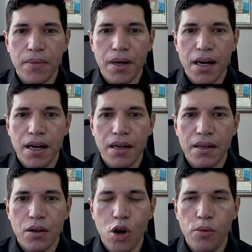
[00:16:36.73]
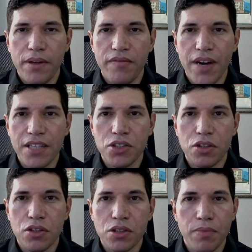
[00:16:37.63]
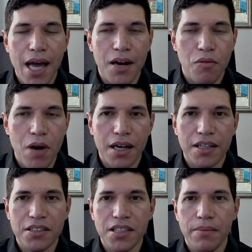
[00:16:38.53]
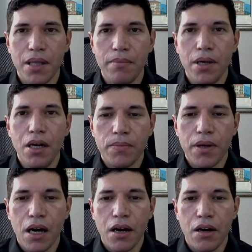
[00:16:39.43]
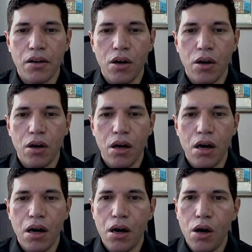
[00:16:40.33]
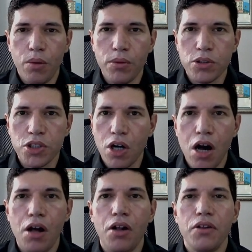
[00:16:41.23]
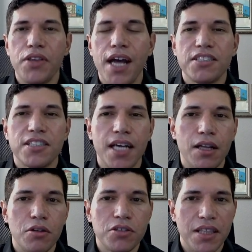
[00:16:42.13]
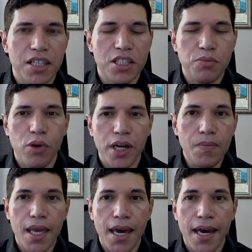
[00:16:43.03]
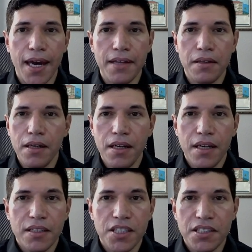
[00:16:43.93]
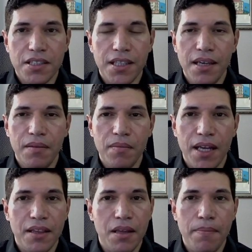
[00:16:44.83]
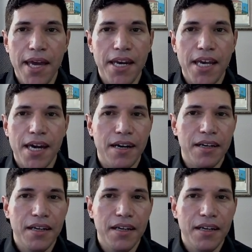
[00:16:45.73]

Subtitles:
home investors, BlackRock and some of them, are almost all net sellers at this point. And just in the mania,